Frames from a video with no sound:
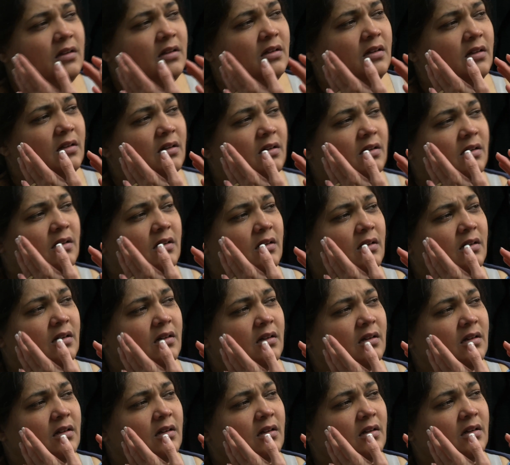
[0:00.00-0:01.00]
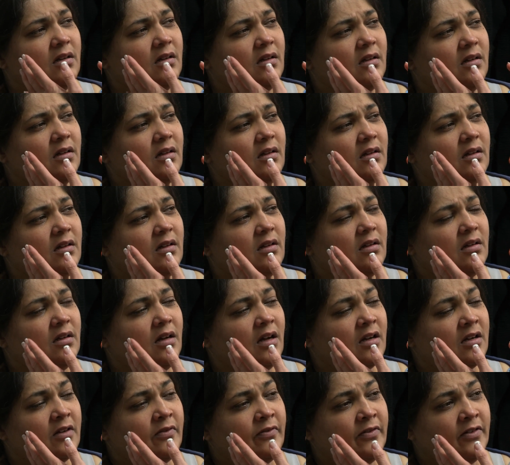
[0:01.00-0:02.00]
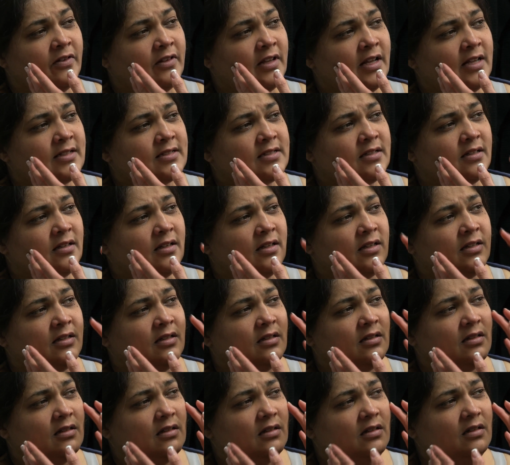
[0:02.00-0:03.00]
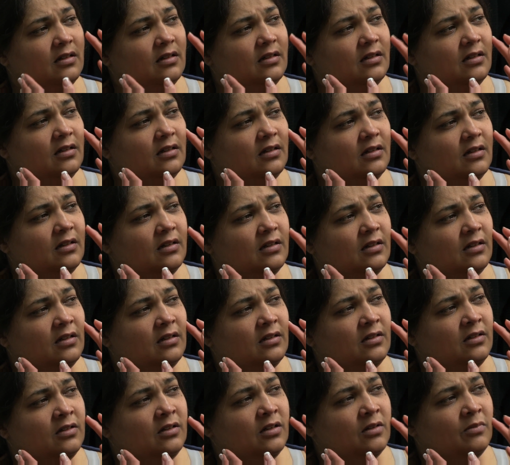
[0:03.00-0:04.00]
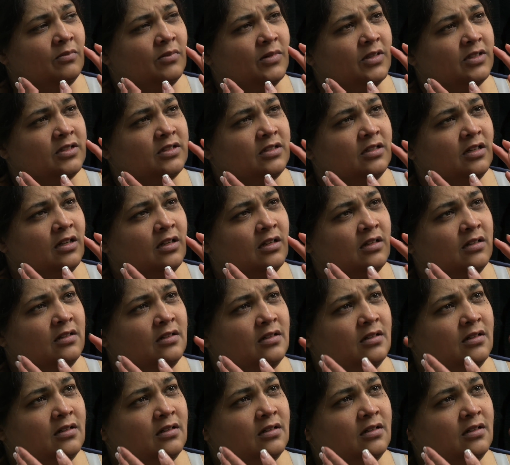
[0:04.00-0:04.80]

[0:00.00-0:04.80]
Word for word: Can you feel me touching it? I feel that side. Can you not feel this side? Not much, no.